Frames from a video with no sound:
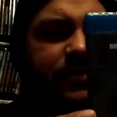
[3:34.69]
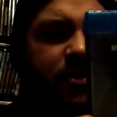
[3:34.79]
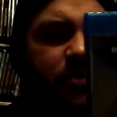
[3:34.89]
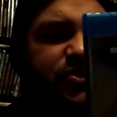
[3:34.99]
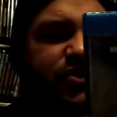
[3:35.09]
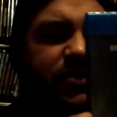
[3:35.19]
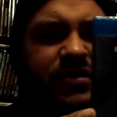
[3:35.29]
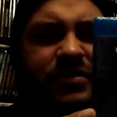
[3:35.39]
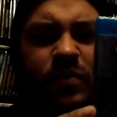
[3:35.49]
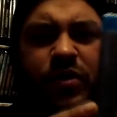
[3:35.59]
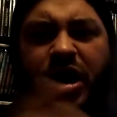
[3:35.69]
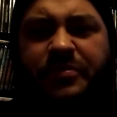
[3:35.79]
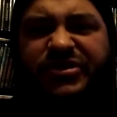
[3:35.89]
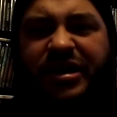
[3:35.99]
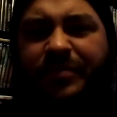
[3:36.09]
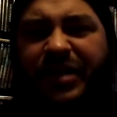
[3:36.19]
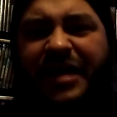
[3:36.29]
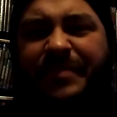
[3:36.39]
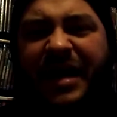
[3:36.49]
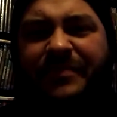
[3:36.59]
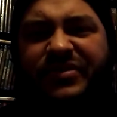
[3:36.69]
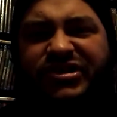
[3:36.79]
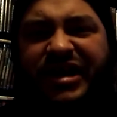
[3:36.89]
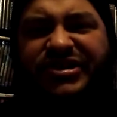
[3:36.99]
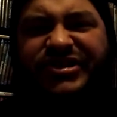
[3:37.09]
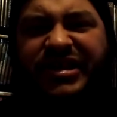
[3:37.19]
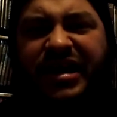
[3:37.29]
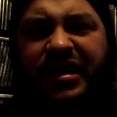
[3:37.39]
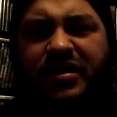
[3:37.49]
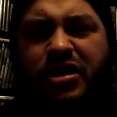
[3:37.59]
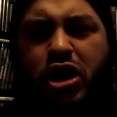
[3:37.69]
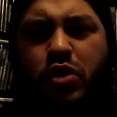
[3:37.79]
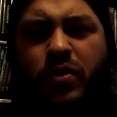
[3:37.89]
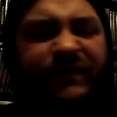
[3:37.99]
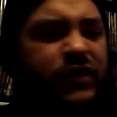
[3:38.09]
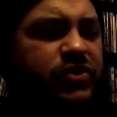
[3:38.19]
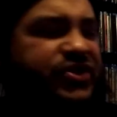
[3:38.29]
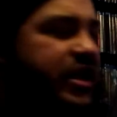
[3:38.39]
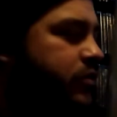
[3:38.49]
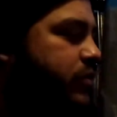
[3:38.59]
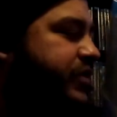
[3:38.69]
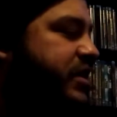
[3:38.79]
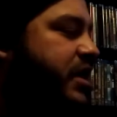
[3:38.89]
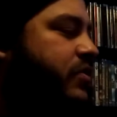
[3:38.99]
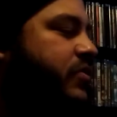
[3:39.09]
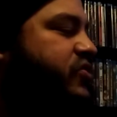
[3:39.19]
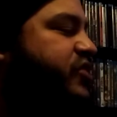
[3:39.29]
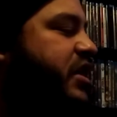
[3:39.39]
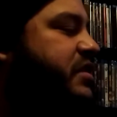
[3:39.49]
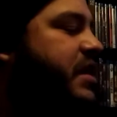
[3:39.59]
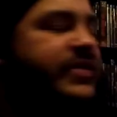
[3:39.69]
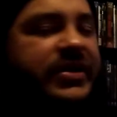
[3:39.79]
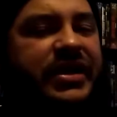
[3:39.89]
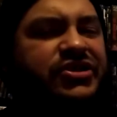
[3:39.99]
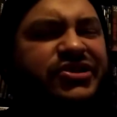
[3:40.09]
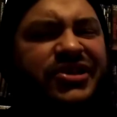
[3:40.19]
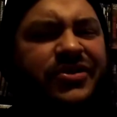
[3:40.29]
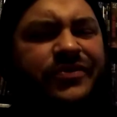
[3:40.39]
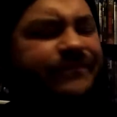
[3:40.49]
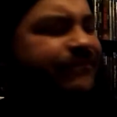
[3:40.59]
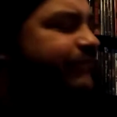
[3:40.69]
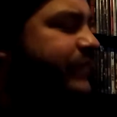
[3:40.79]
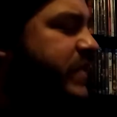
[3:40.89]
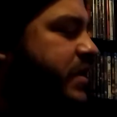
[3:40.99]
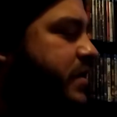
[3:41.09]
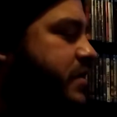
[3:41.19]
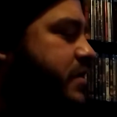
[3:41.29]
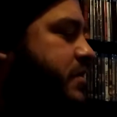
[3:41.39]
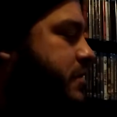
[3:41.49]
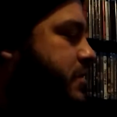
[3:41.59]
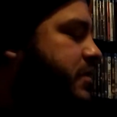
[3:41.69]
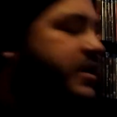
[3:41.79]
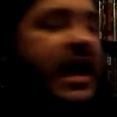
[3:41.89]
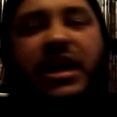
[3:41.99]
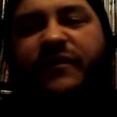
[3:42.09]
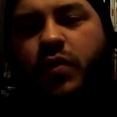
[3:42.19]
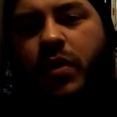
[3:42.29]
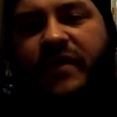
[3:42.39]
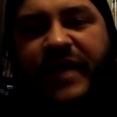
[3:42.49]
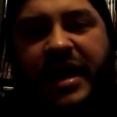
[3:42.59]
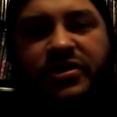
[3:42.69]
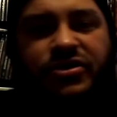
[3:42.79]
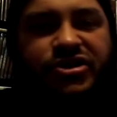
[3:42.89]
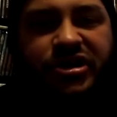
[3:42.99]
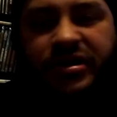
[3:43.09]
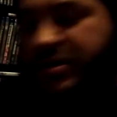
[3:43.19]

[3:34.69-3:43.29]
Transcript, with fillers: almost 100% a blind buy. Besides the uh, reviews, I don't know what the killer looks like. Nothing. I just know kind of a revenge